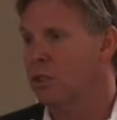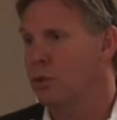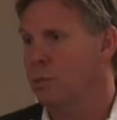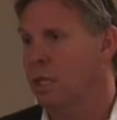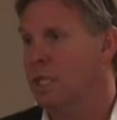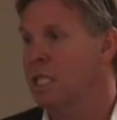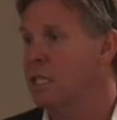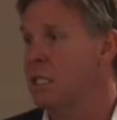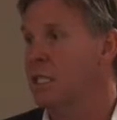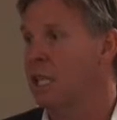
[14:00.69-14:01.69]
tumors
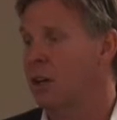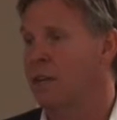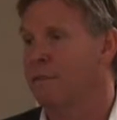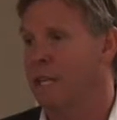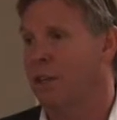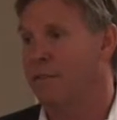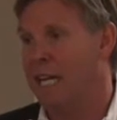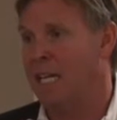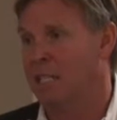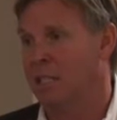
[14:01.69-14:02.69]
is that they are very
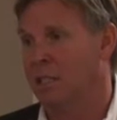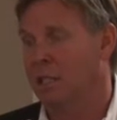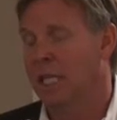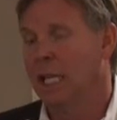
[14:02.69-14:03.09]
vascular.